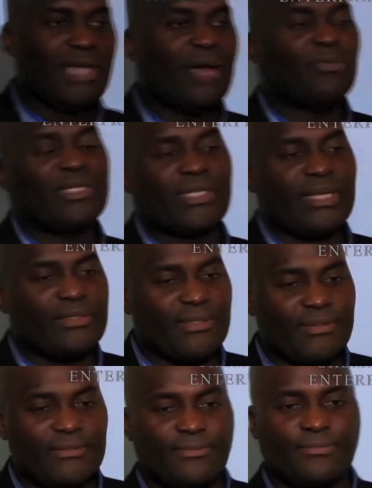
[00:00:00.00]
how it started.
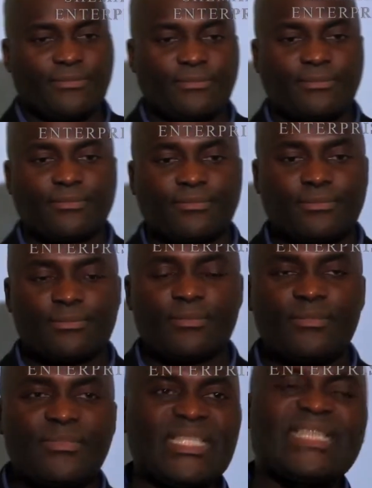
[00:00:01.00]

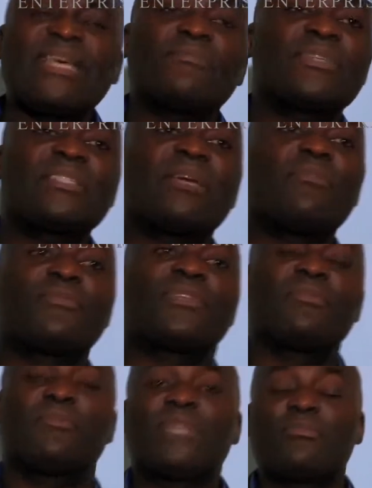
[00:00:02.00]
Some
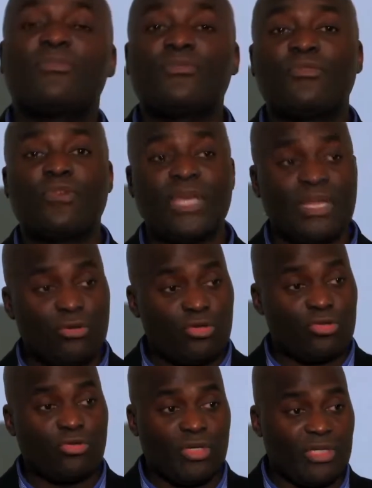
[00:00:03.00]
of them, if you hear
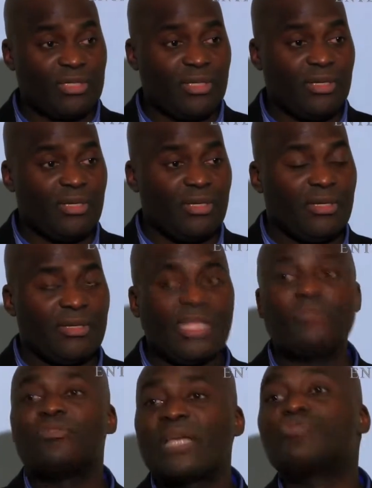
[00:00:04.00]
those stories,
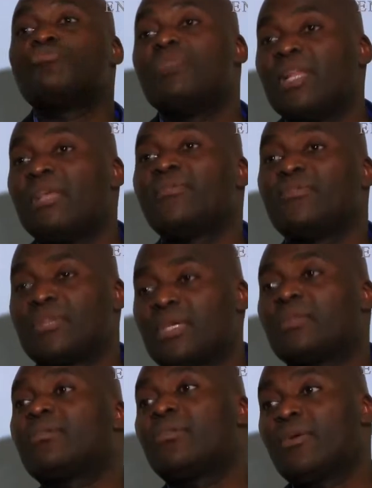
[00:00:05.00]
then you start to believe. You
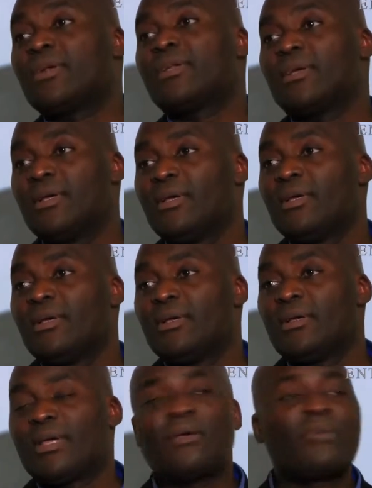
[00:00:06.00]
say, no, God,
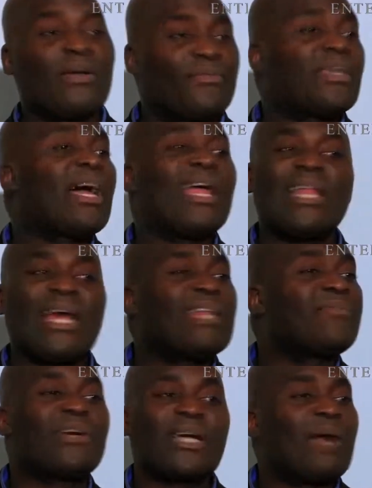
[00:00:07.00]
I think I
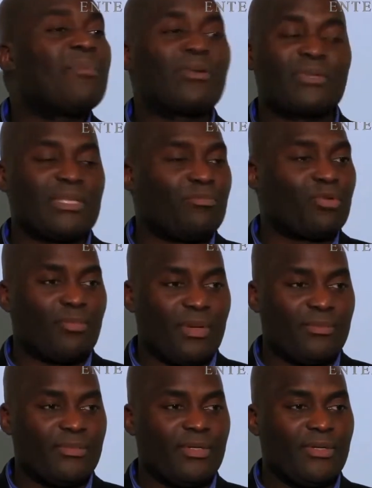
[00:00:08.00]
never come across a
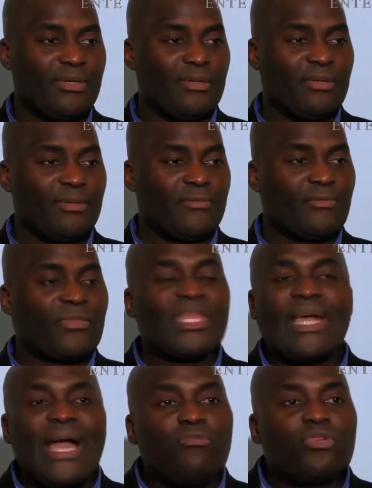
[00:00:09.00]
problem.
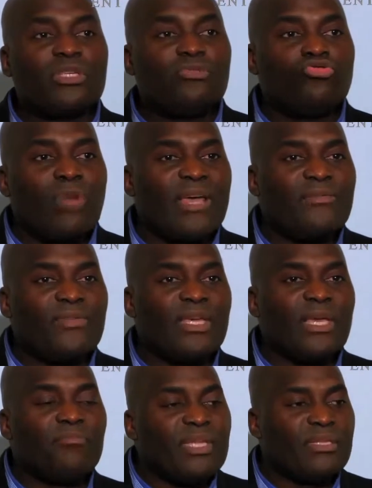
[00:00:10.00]
The guy was
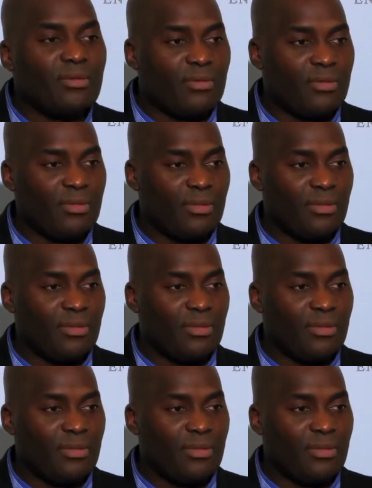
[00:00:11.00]
driving a Beetle,